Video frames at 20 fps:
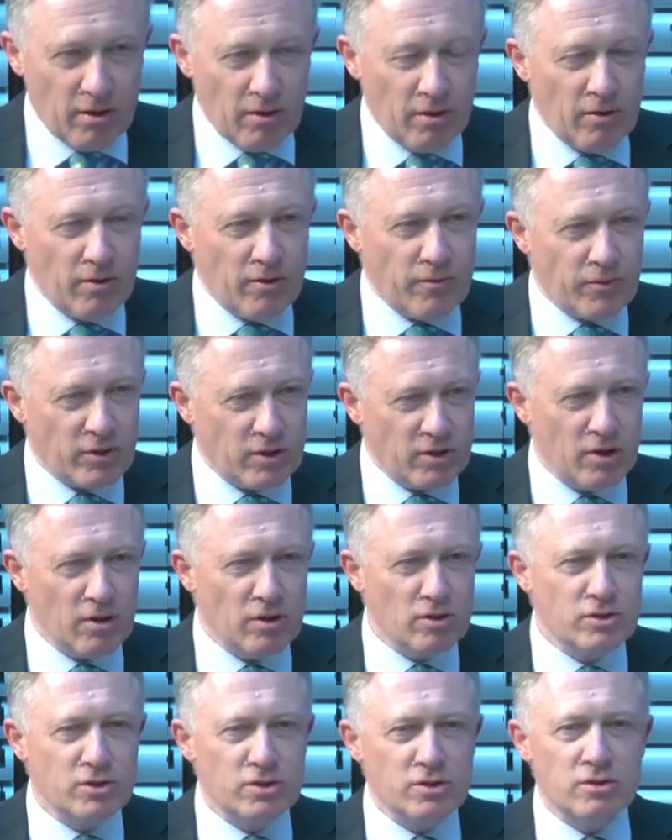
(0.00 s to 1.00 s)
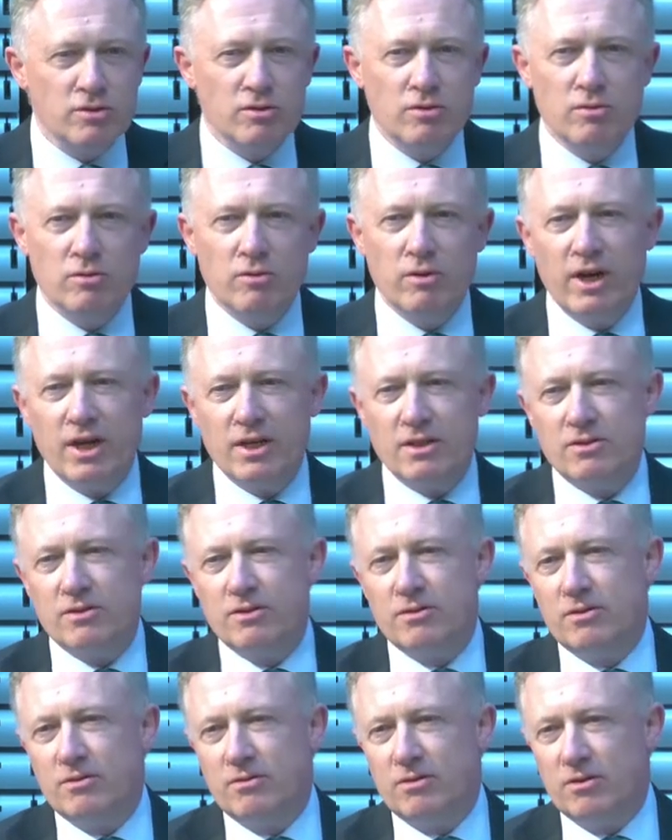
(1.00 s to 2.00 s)
For those who had
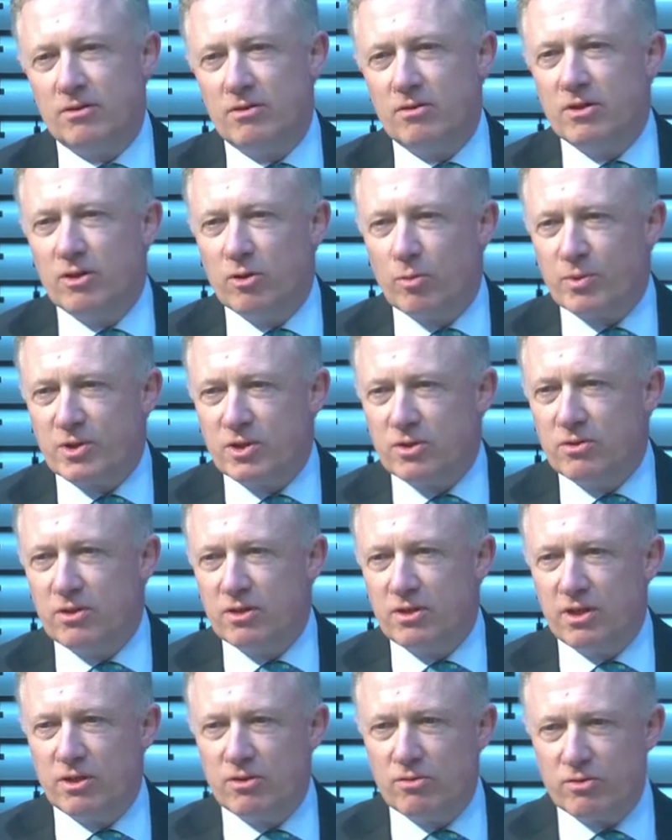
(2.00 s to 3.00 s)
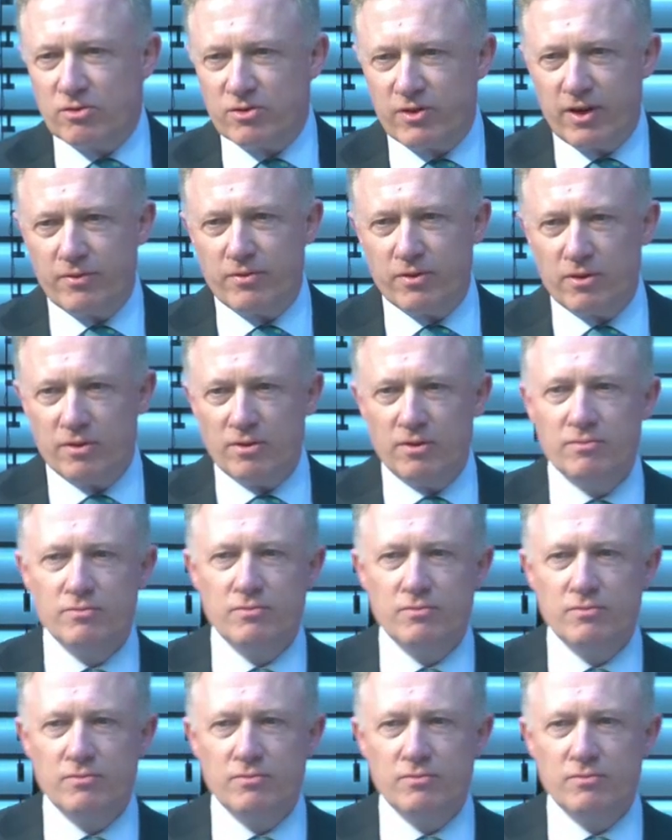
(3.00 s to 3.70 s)
the opportunity to travel,